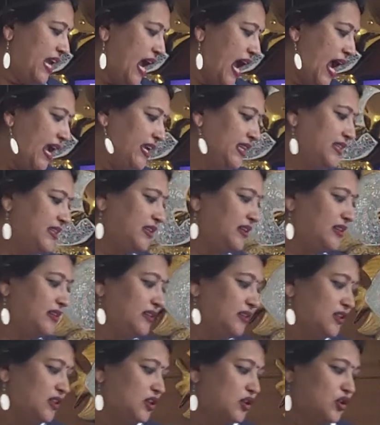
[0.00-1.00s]
either
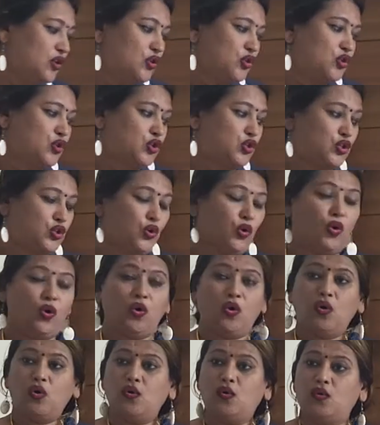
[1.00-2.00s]

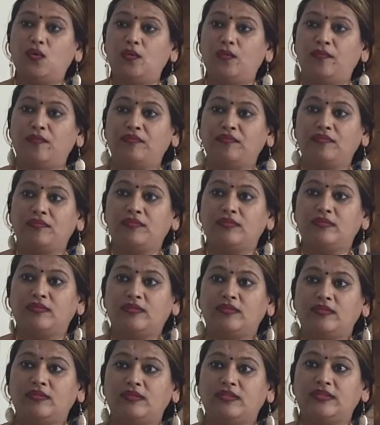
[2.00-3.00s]
show
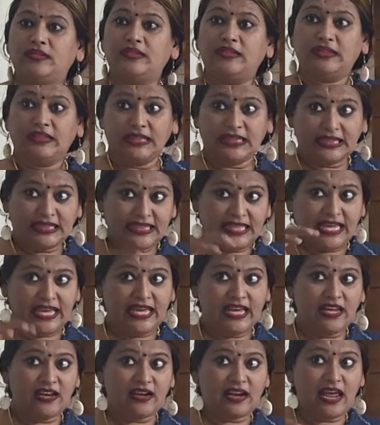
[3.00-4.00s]

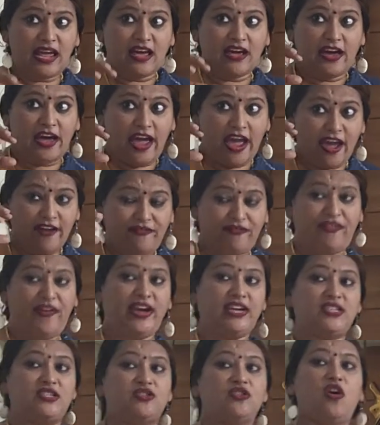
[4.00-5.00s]
their
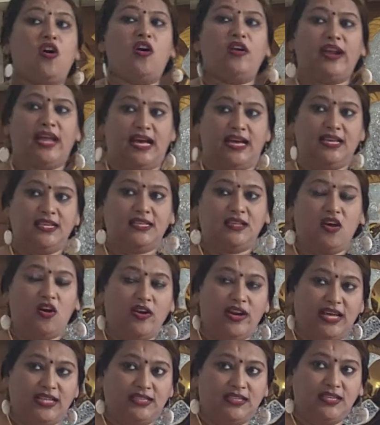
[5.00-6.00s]
effect on us,
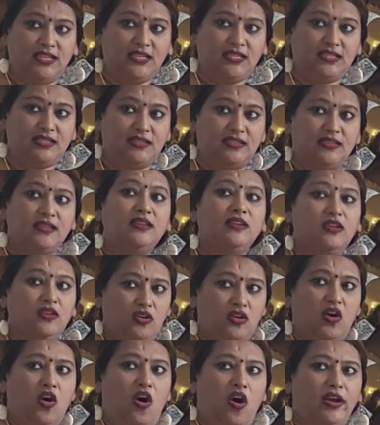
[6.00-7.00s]
on others,
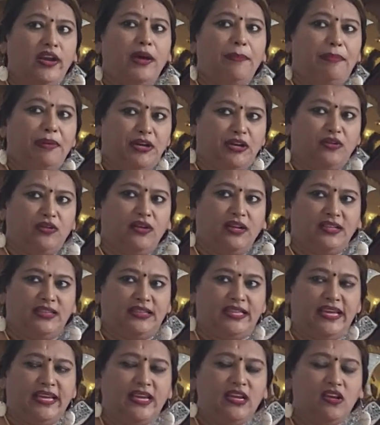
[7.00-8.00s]
on a particular
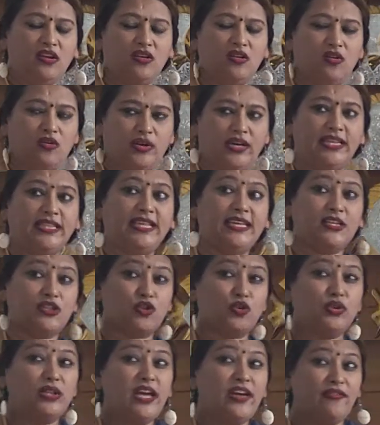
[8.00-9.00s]
thing. Okay, they
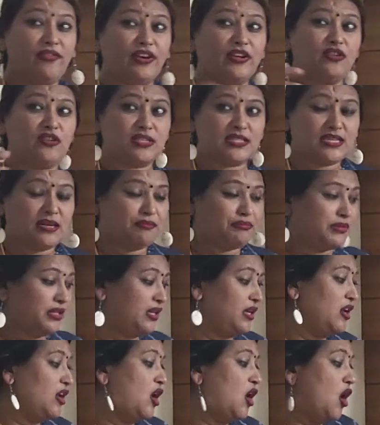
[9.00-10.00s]
show the effect on
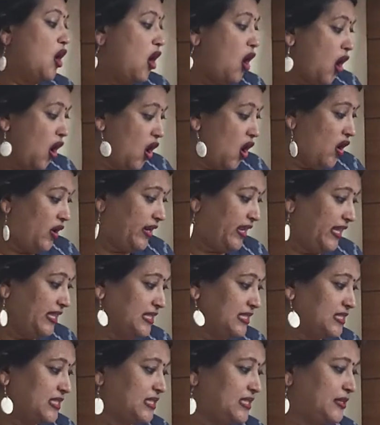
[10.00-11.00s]
something, or
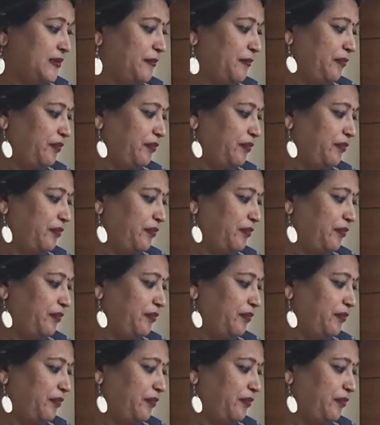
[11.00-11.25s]
else